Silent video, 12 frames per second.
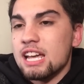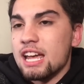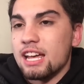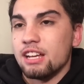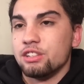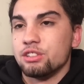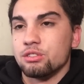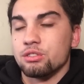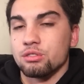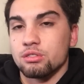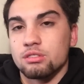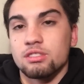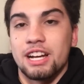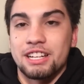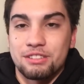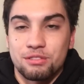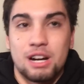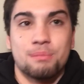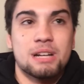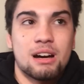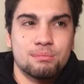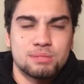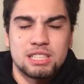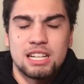And you're, like Rob
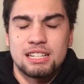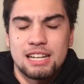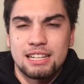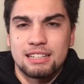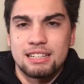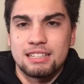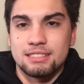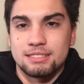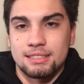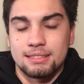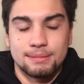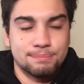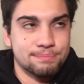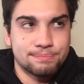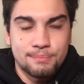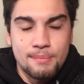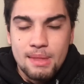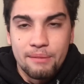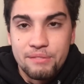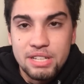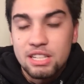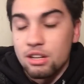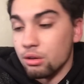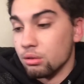Dahm said in his
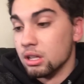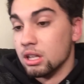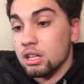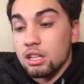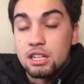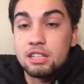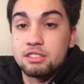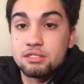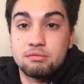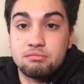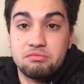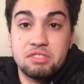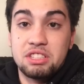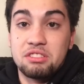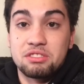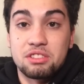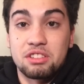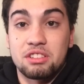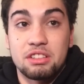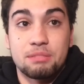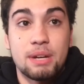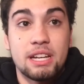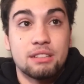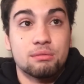video, his videos are
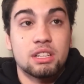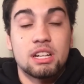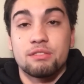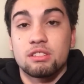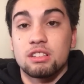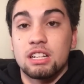clickbait and whatever.